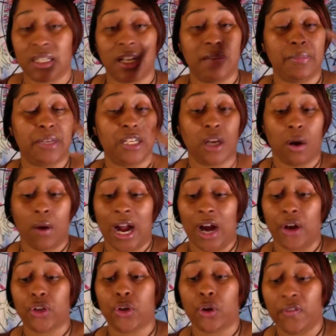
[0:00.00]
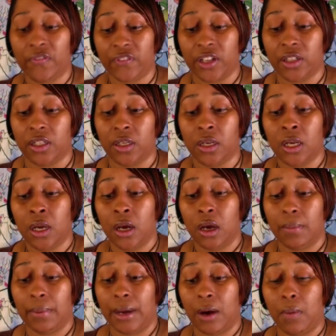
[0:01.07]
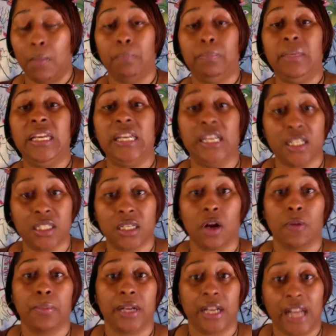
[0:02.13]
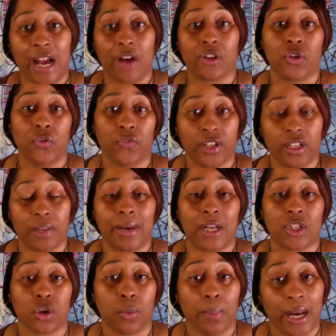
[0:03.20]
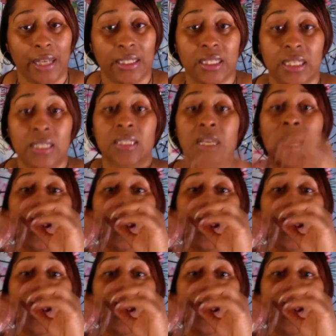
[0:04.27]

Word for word: Let me know how you're feeling about me interpreting how you feel about your Pisces.